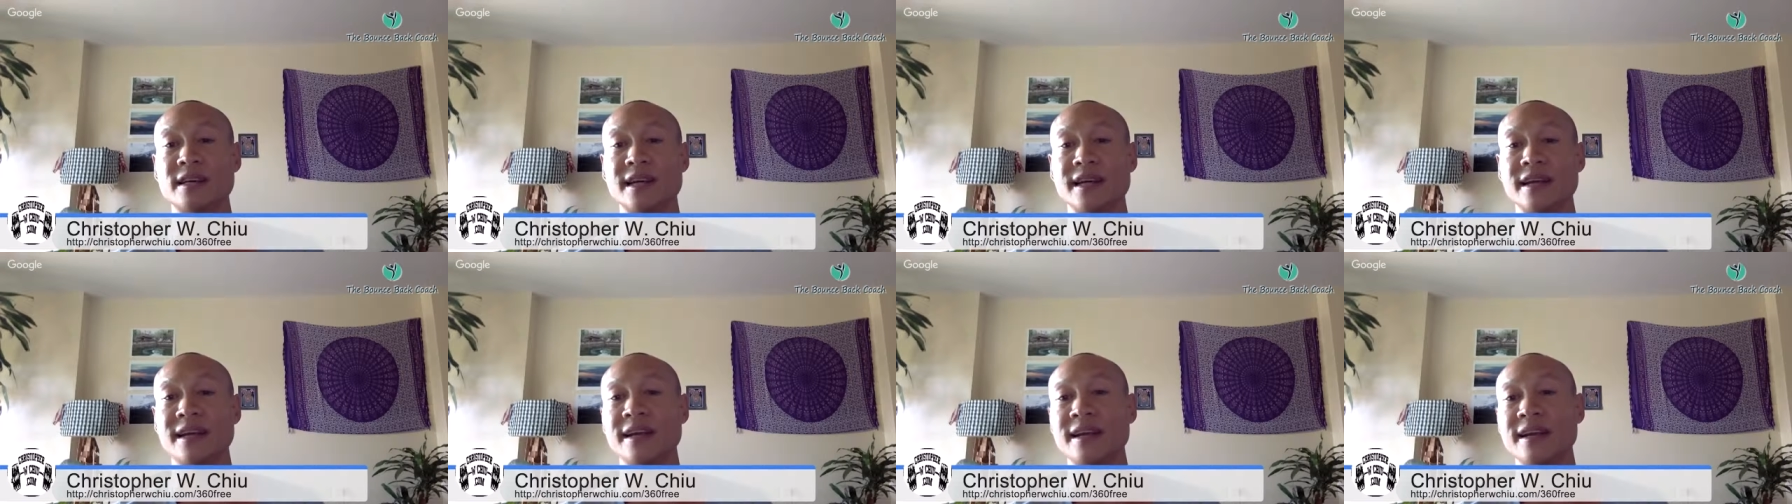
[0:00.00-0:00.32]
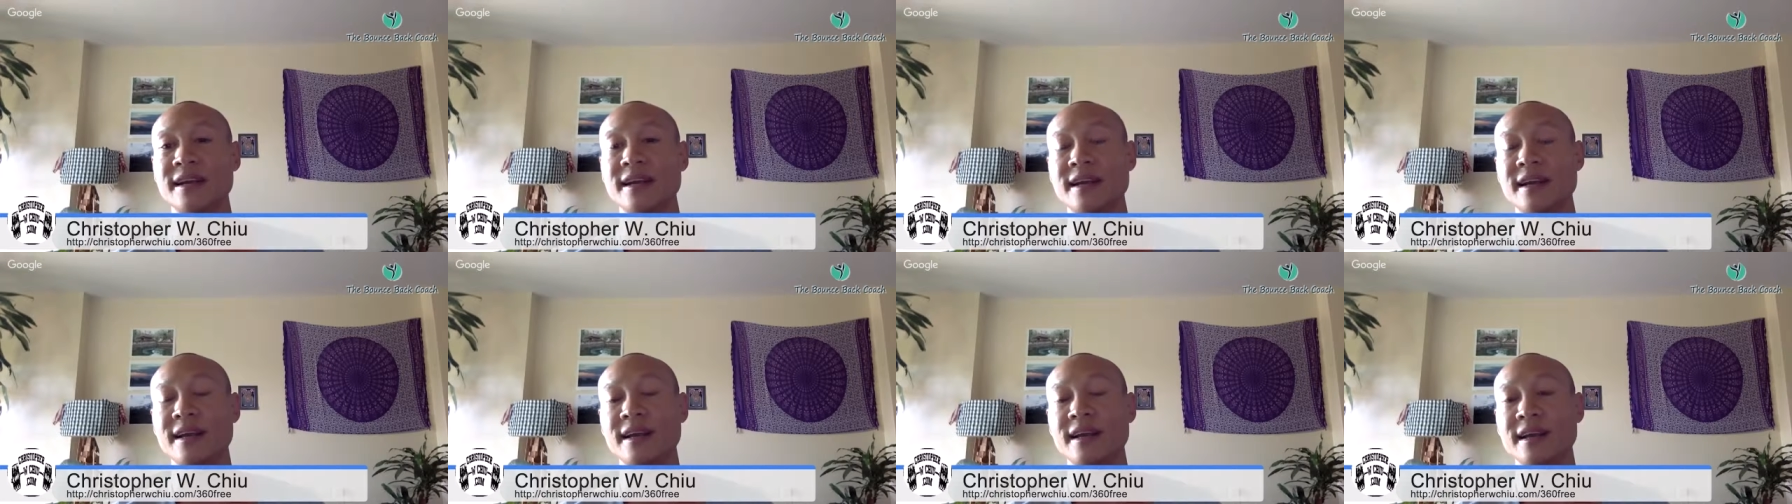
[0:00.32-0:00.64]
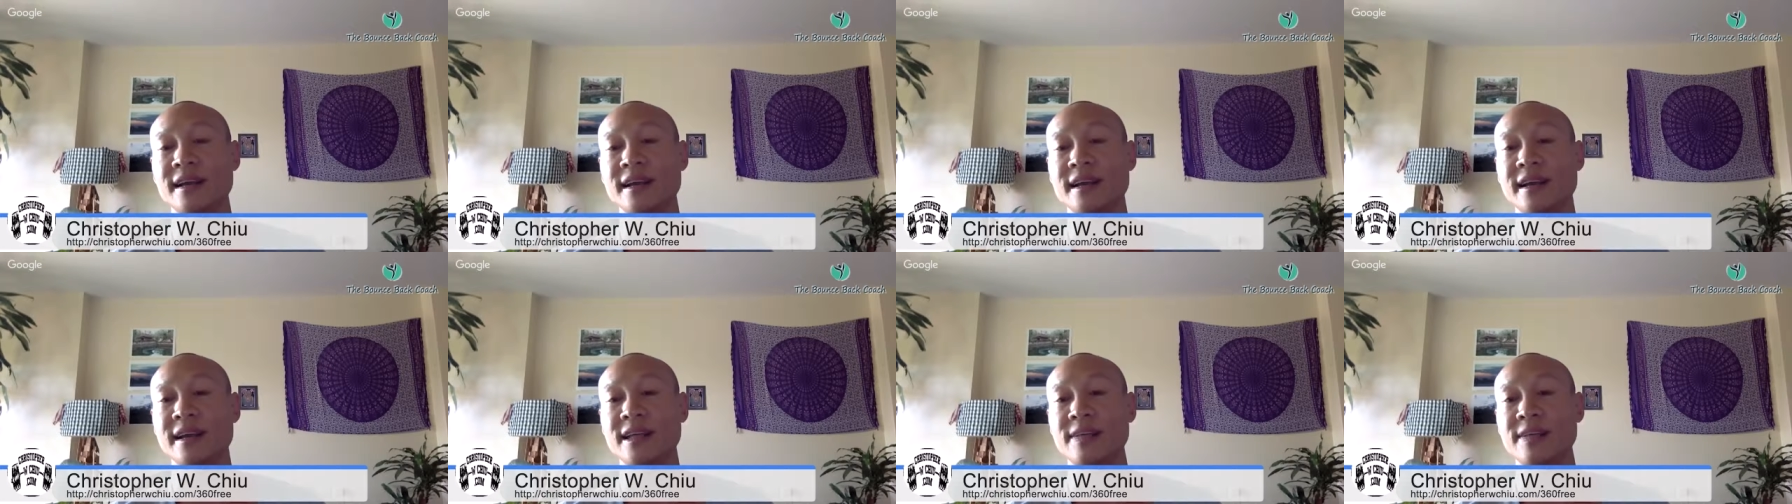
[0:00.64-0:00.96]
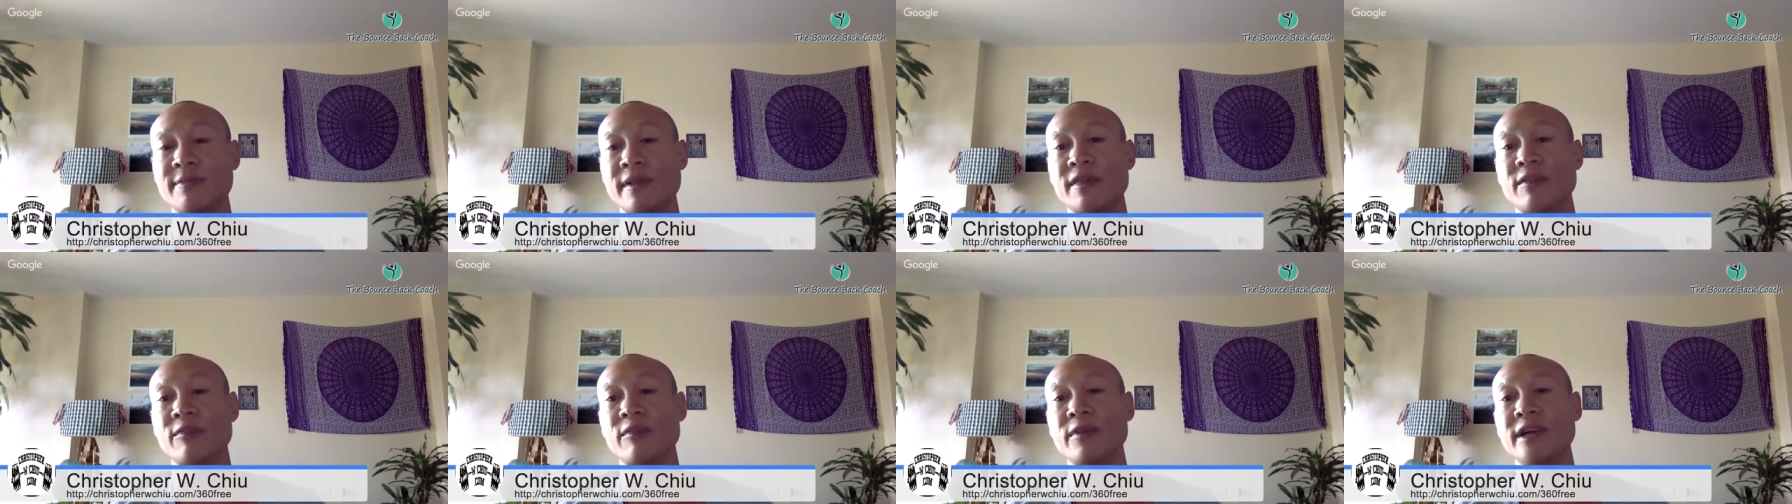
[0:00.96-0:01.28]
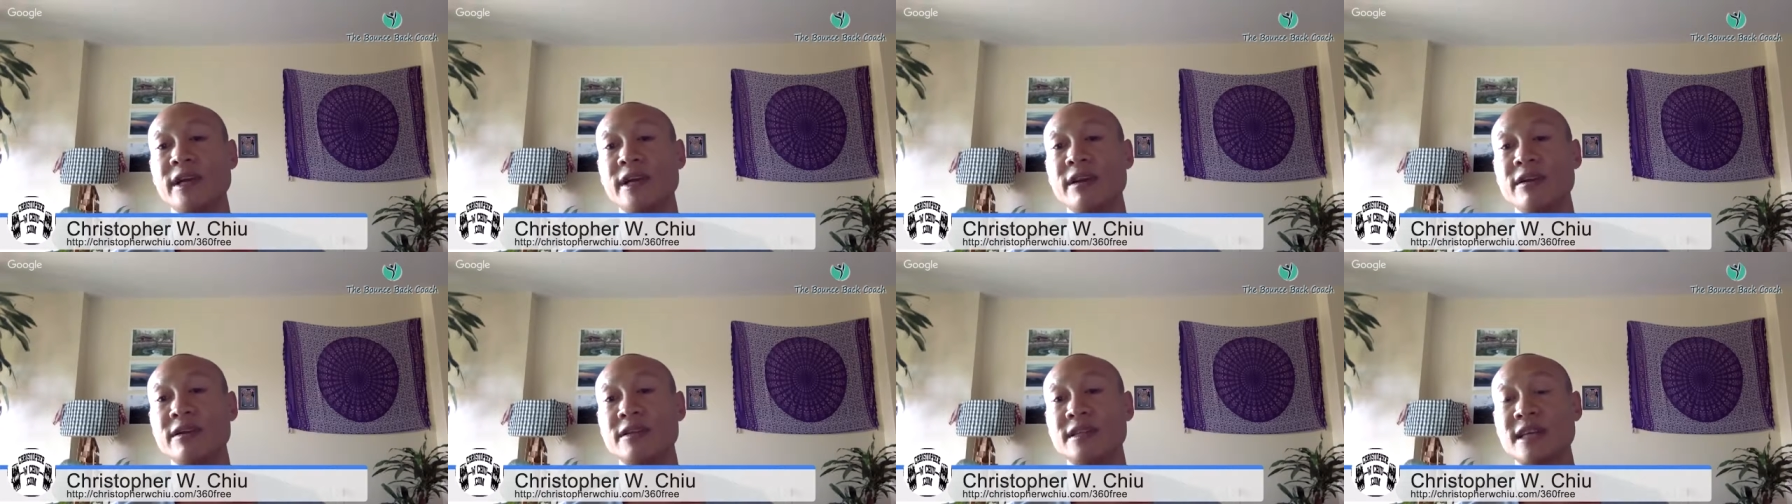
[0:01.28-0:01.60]
Like it's been
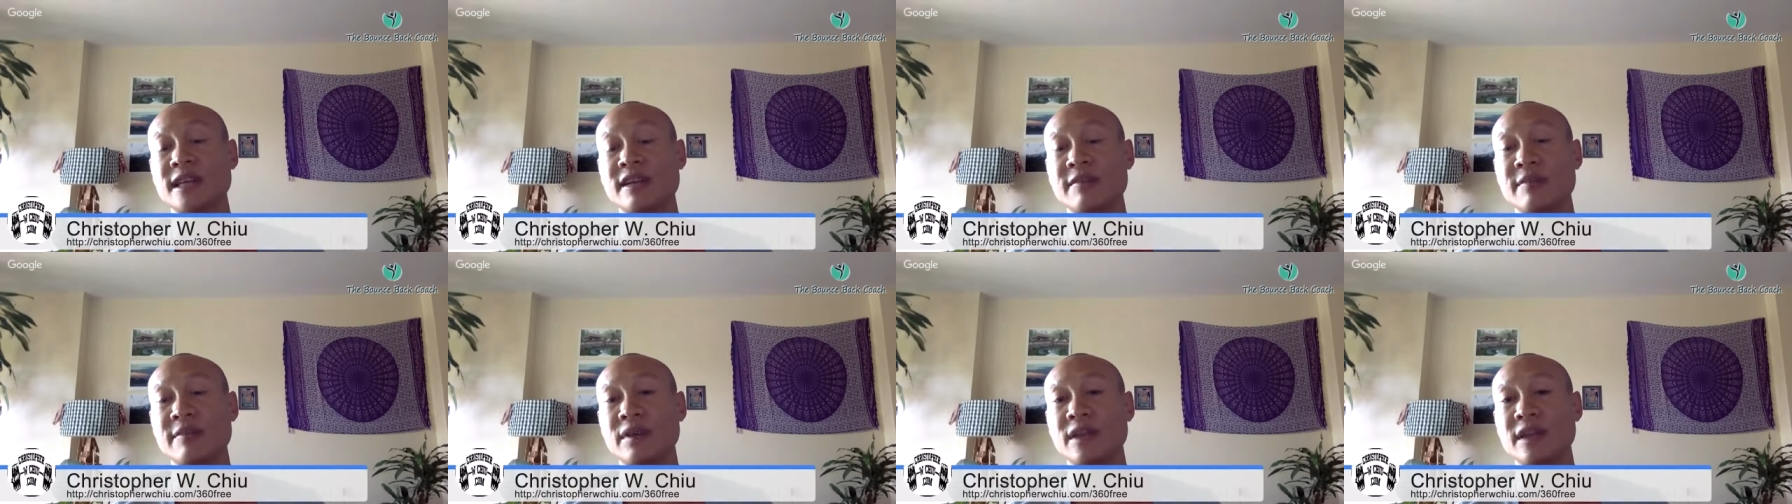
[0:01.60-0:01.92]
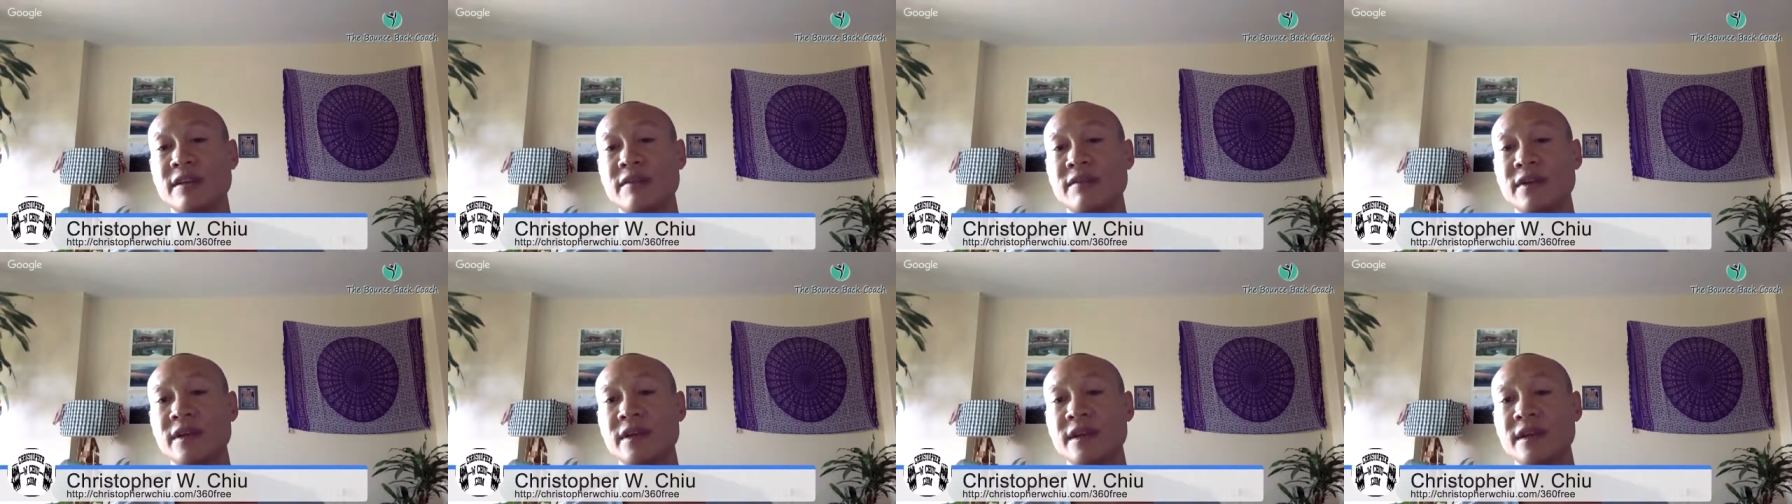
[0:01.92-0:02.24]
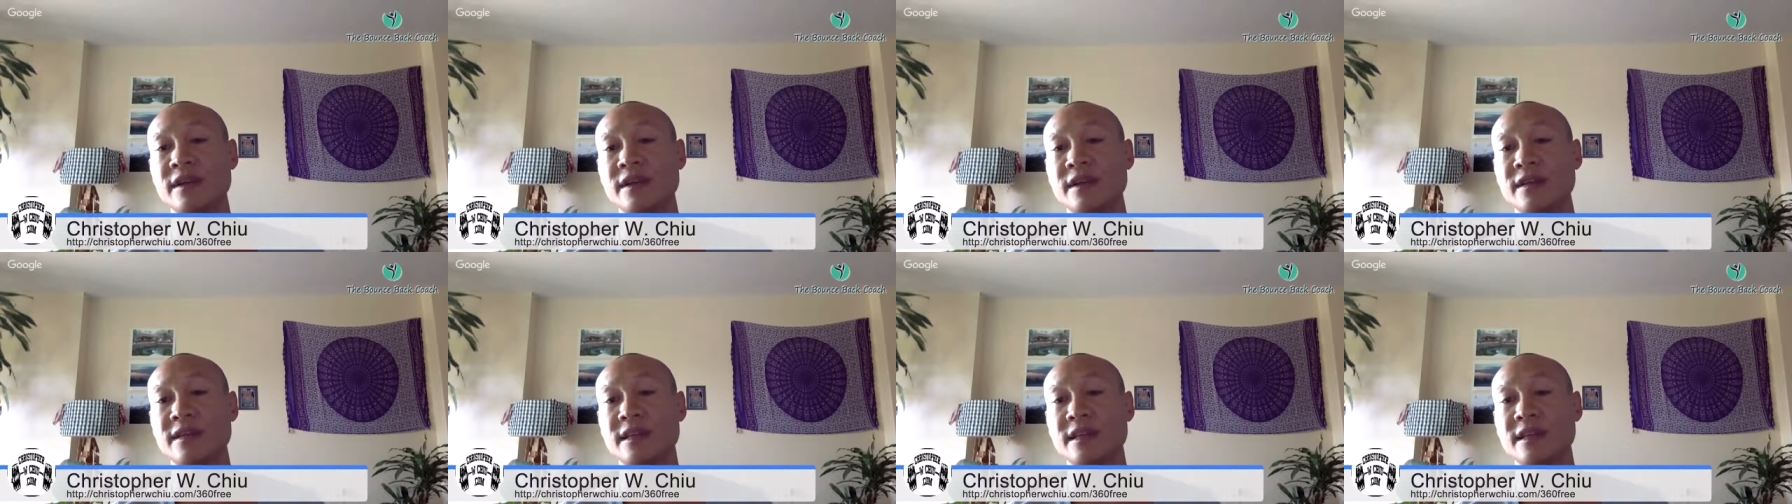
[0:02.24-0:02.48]
three years that I've been living